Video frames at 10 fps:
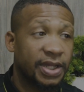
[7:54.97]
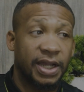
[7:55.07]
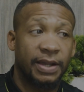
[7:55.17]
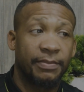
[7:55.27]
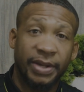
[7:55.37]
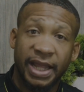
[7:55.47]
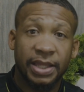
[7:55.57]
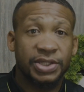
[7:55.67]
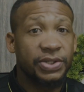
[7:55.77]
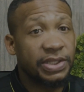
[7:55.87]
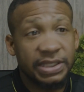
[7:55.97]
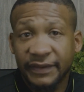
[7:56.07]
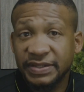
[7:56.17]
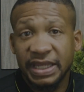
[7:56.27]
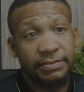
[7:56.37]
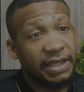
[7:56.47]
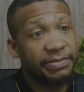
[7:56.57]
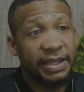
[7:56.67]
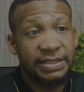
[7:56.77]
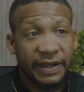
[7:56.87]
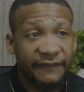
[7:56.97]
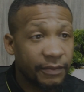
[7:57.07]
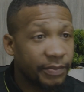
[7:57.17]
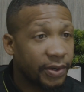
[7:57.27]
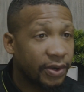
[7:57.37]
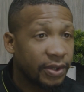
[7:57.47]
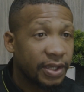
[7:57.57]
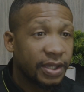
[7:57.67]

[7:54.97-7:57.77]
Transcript: But LSU's a tough team. They play tough football.